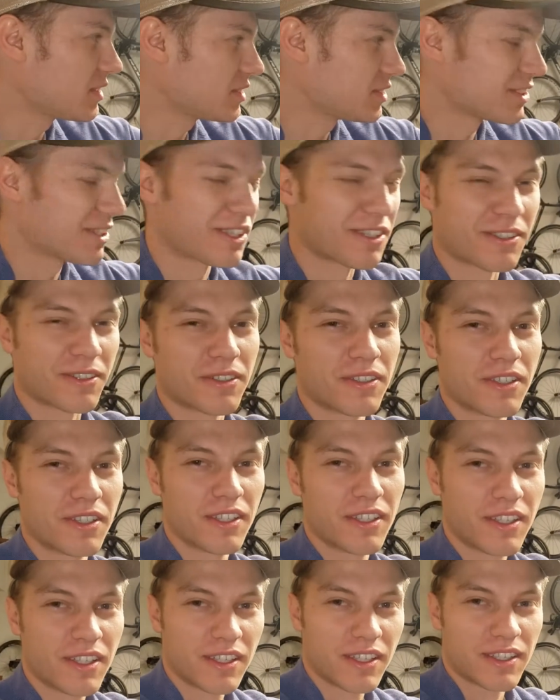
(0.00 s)
So
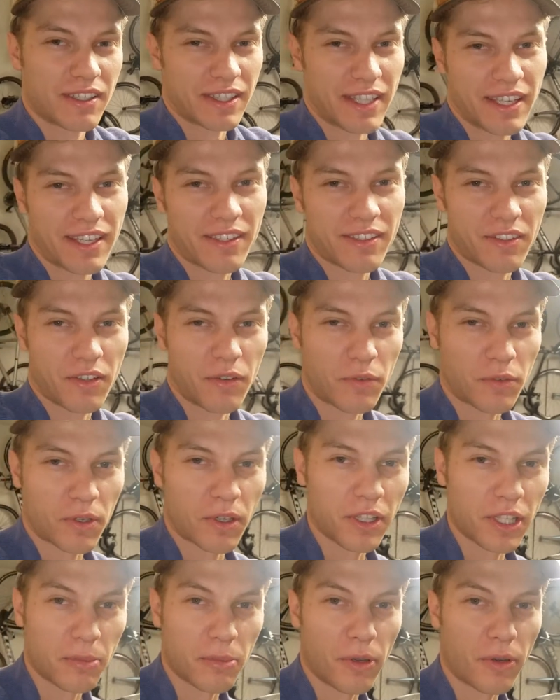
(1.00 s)
yeah,
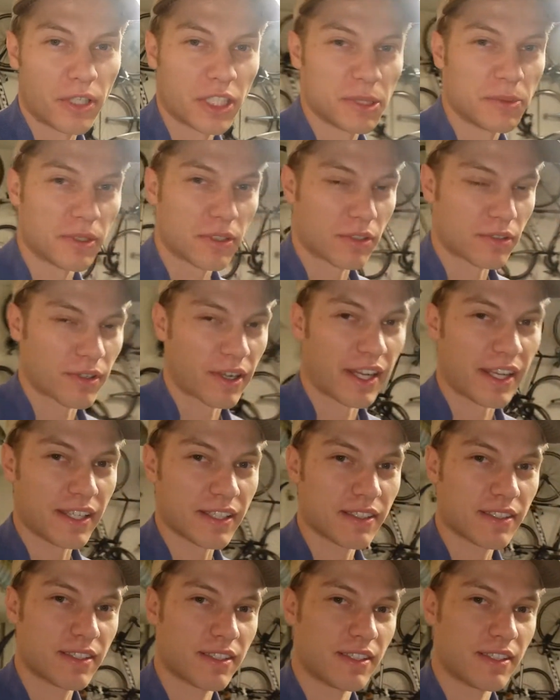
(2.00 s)
overall the motor's been great.